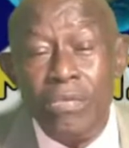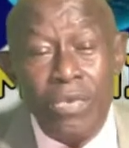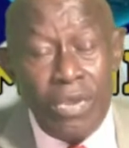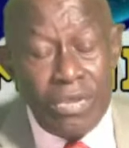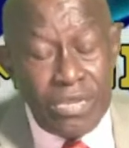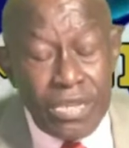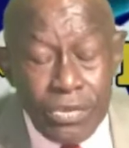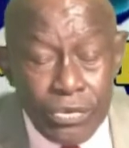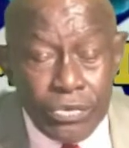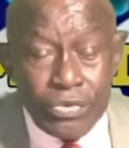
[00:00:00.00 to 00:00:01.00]
will
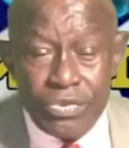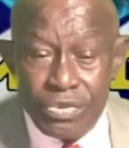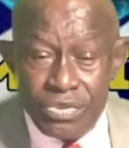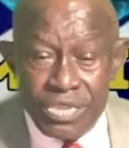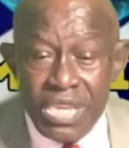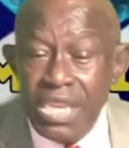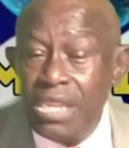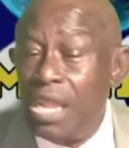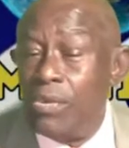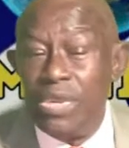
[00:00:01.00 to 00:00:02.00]
continue to sustain
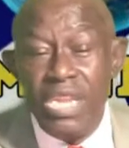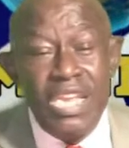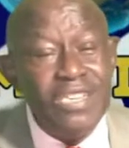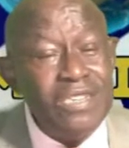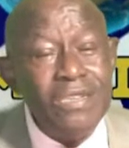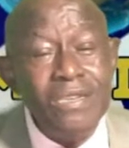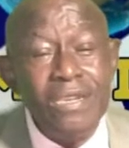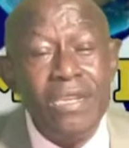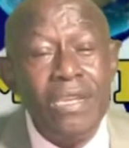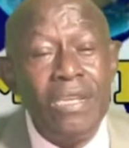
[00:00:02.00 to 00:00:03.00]
our nation?
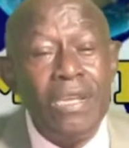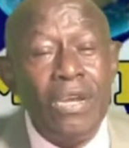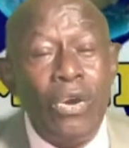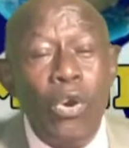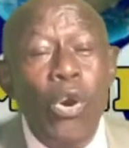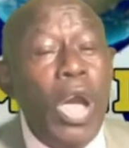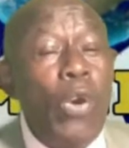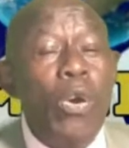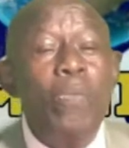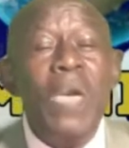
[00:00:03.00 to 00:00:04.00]
All
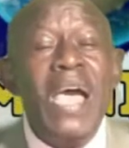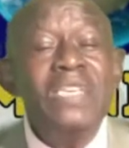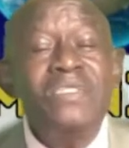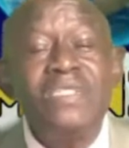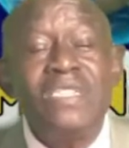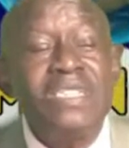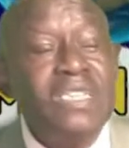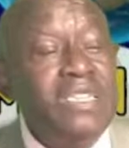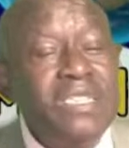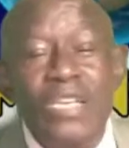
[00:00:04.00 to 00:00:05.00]
our pastors and
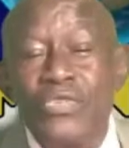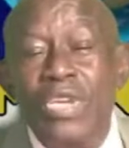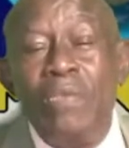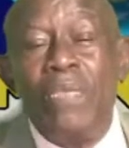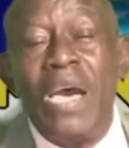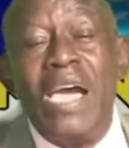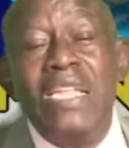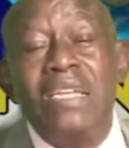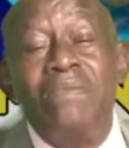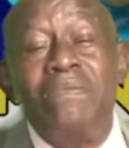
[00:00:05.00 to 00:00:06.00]
things now, you can buy
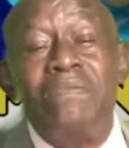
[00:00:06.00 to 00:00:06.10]
them.